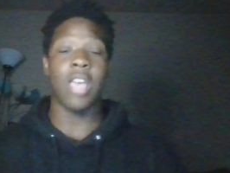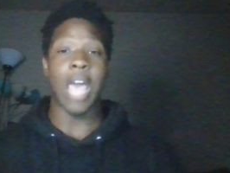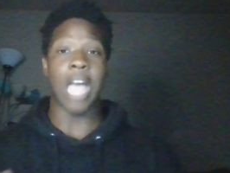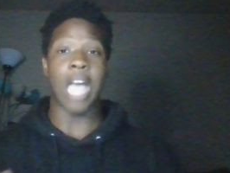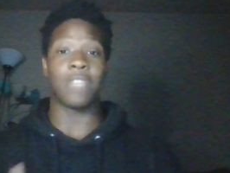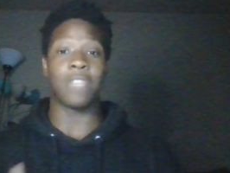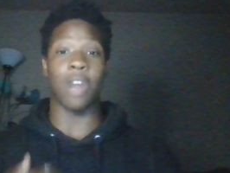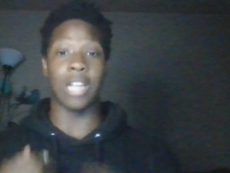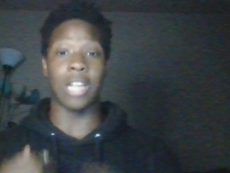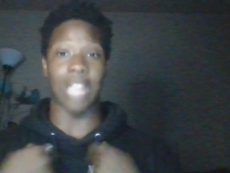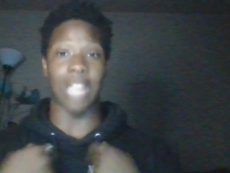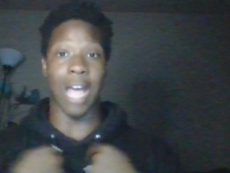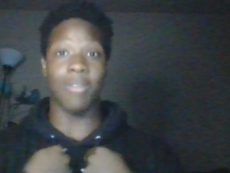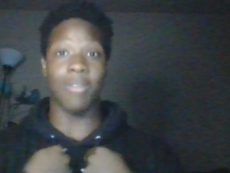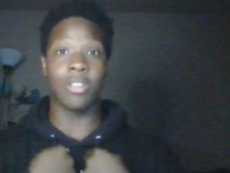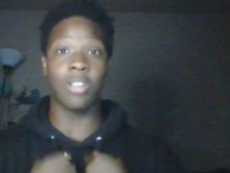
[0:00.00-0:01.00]
As far as
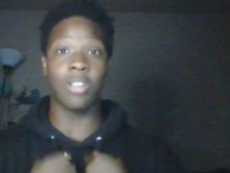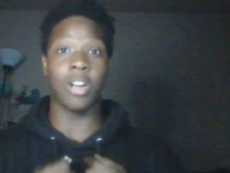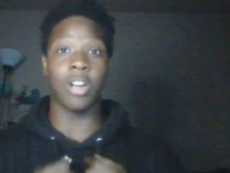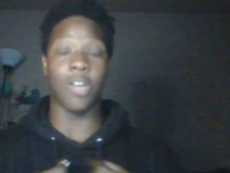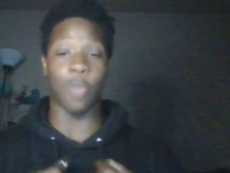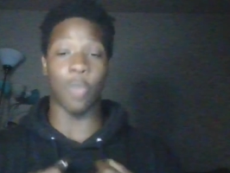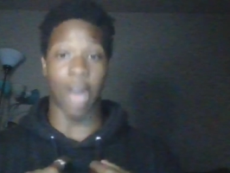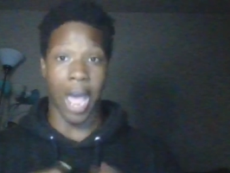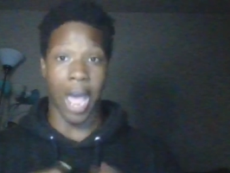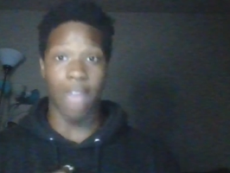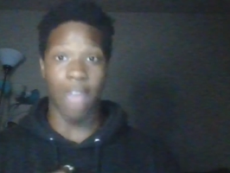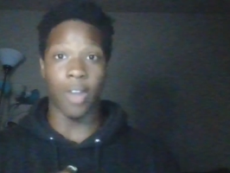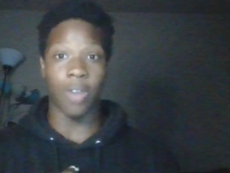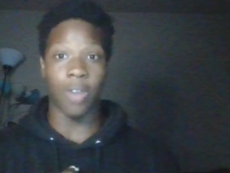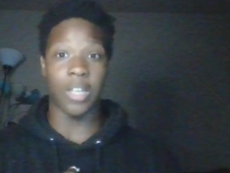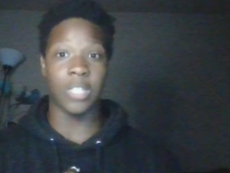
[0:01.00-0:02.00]
I'm concerned of what I've
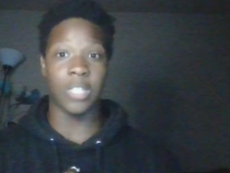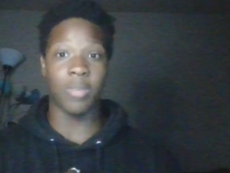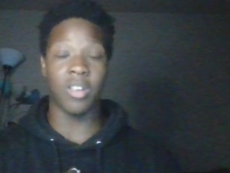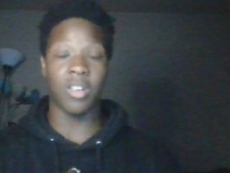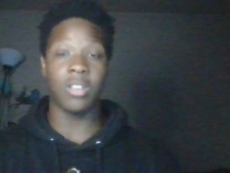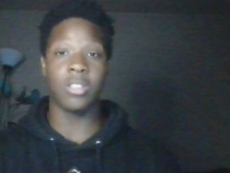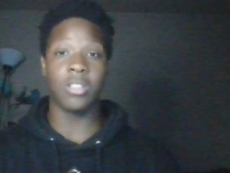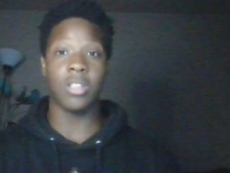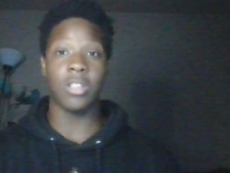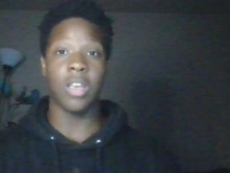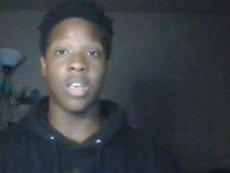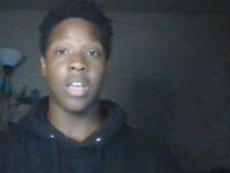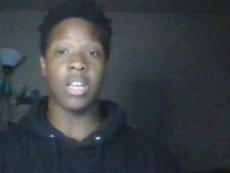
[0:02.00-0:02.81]
already experienced,